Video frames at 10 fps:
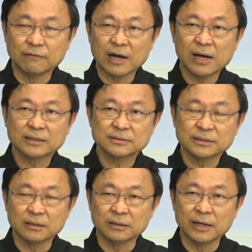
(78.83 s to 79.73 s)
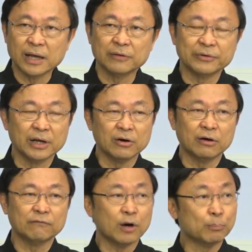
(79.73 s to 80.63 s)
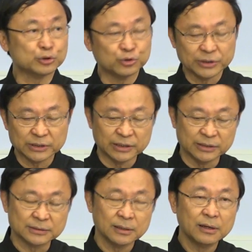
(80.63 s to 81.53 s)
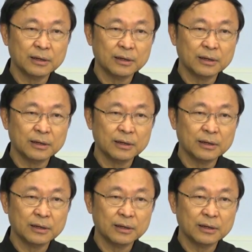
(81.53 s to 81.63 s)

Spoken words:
vast area of opportunities